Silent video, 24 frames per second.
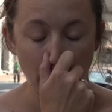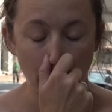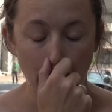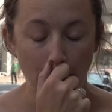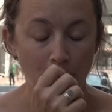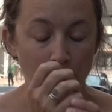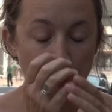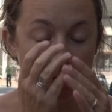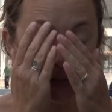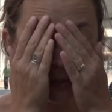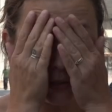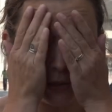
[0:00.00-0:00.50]

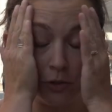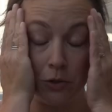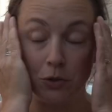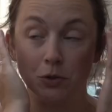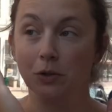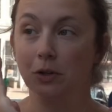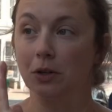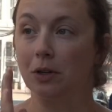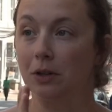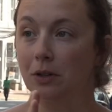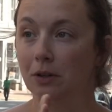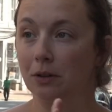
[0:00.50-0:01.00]
rent
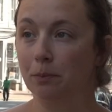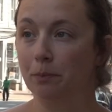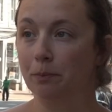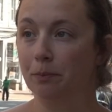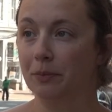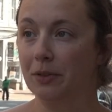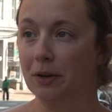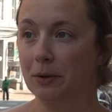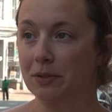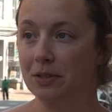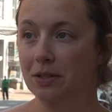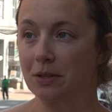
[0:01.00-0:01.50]
control
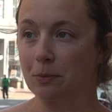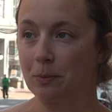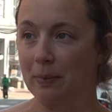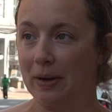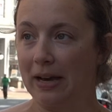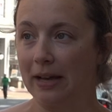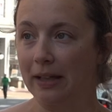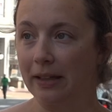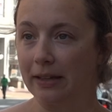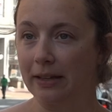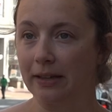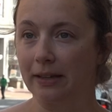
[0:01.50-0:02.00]
that was on the
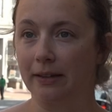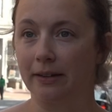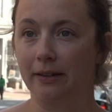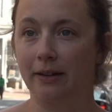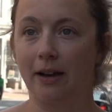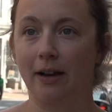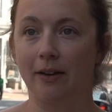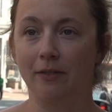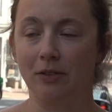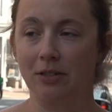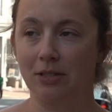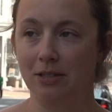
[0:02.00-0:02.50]
ballot,
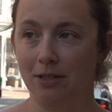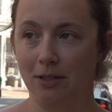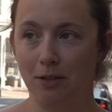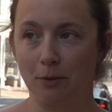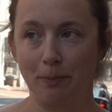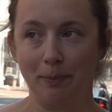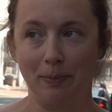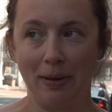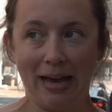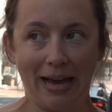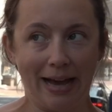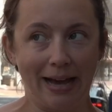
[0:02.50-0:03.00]
obviously
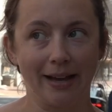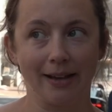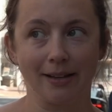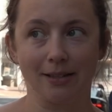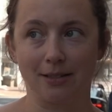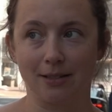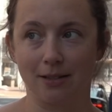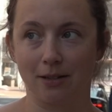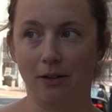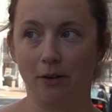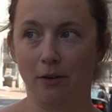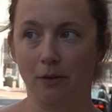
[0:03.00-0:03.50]

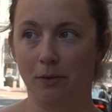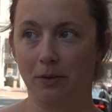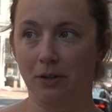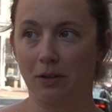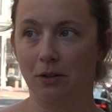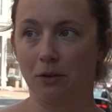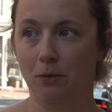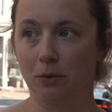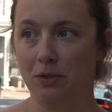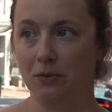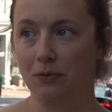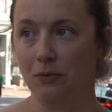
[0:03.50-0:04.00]
passed, or, you
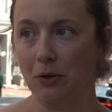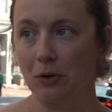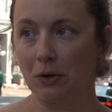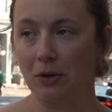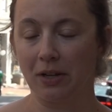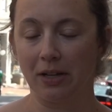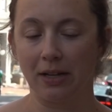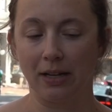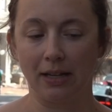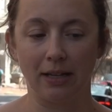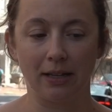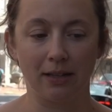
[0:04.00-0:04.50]
know, was
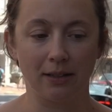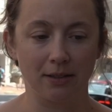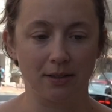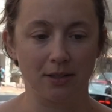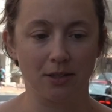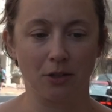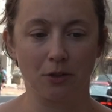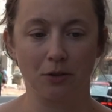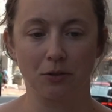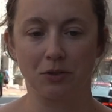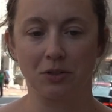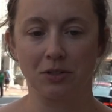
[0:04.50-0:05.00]
voted in.
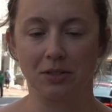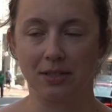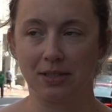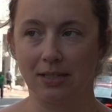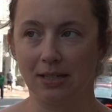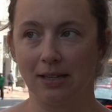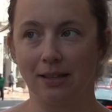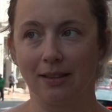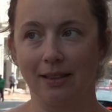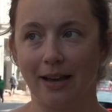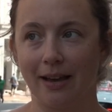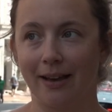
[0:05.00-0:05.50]
So just
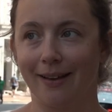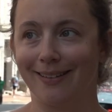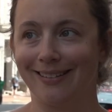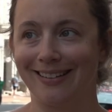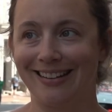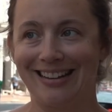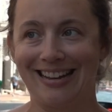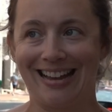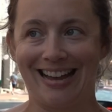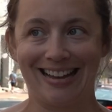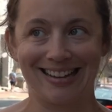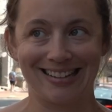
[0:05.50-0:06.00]
seeing that
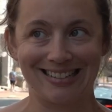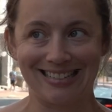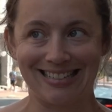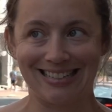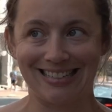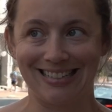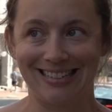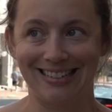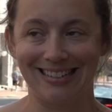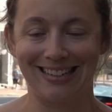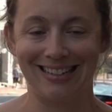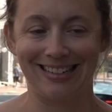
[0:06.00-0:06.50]

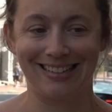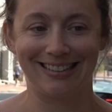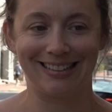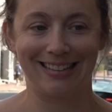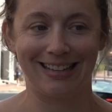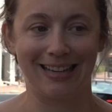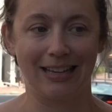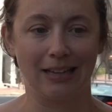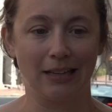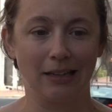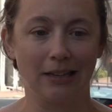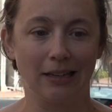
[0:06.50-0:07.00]
enacted, and
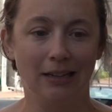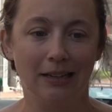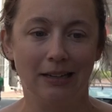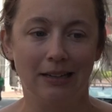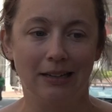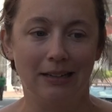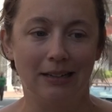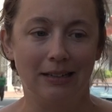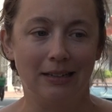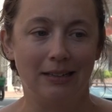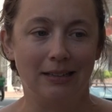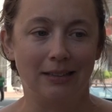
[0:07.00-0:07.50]
like
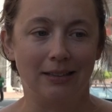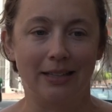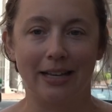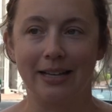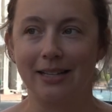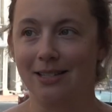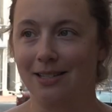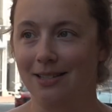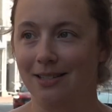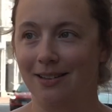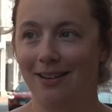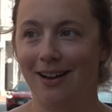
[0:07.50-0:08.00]

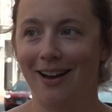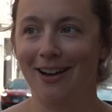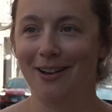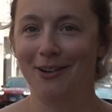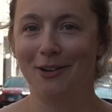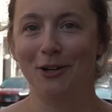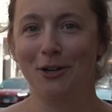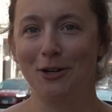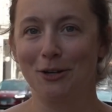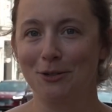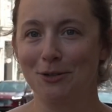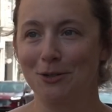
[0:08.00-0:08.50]
less
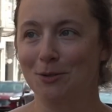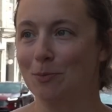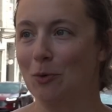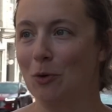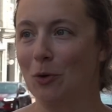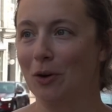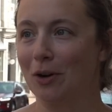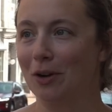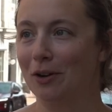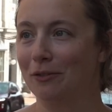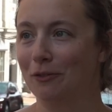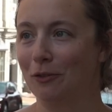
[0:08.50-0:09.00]
condos,
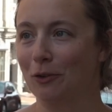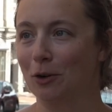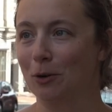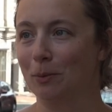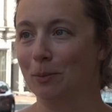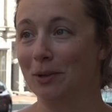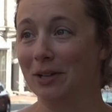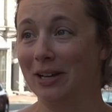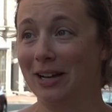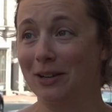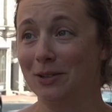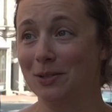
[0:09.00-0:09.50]
more
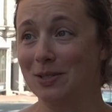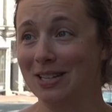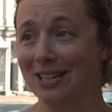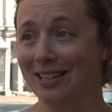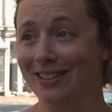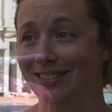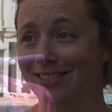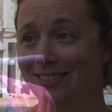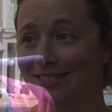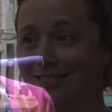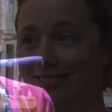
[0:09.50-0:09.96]
affordable housing.